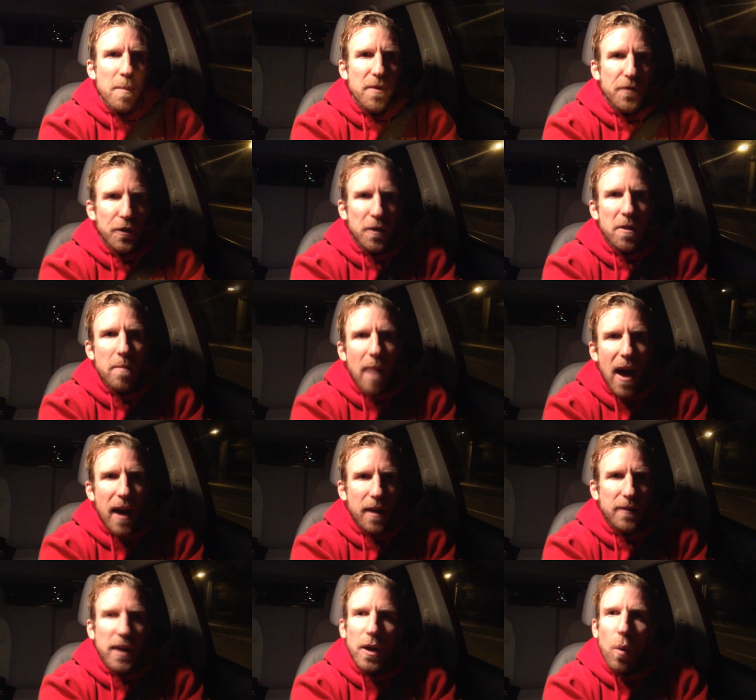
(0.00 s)
if you're in the
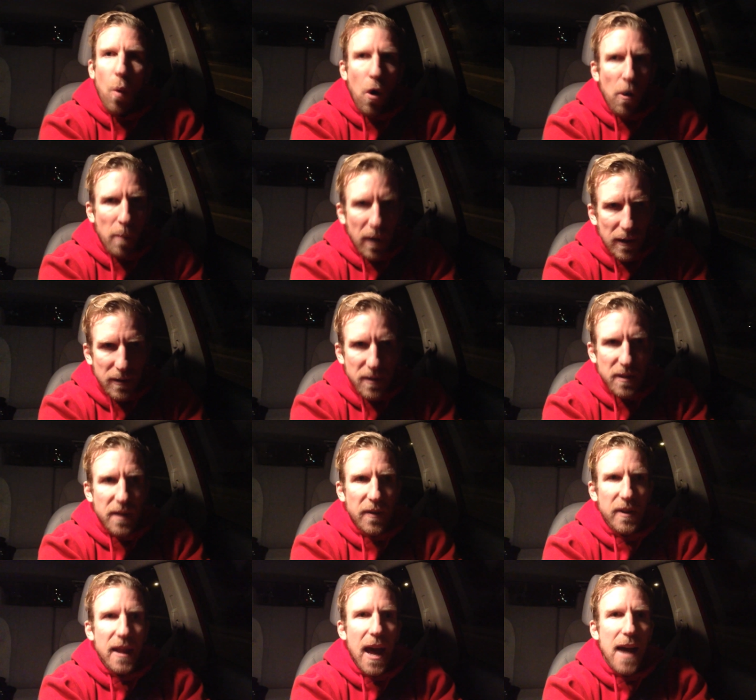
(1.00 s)
back of like Walmarts and
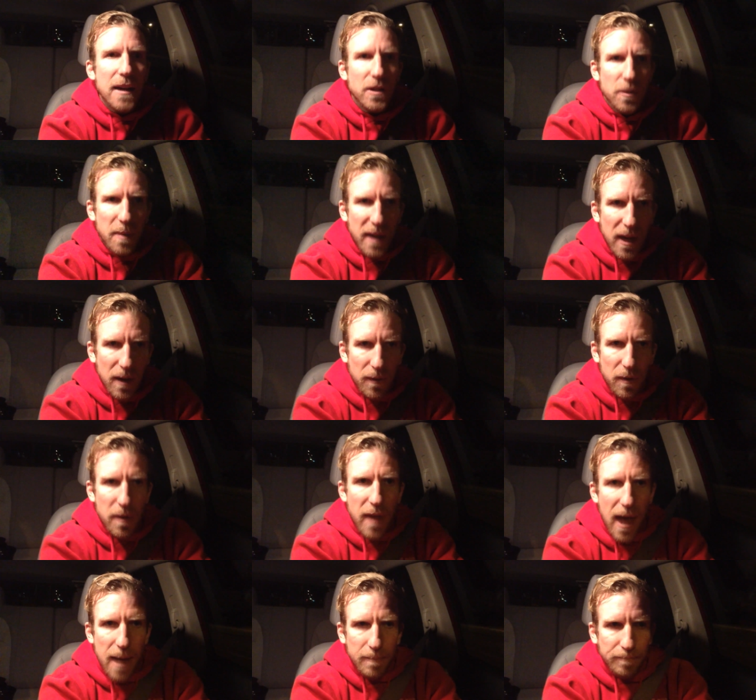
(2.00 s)
stuff like that. So, be careful of
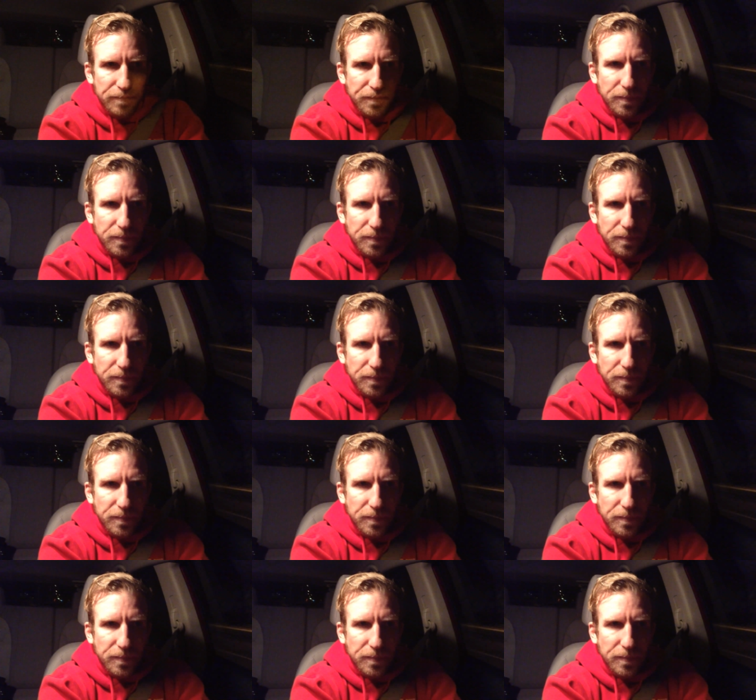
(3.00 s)
that.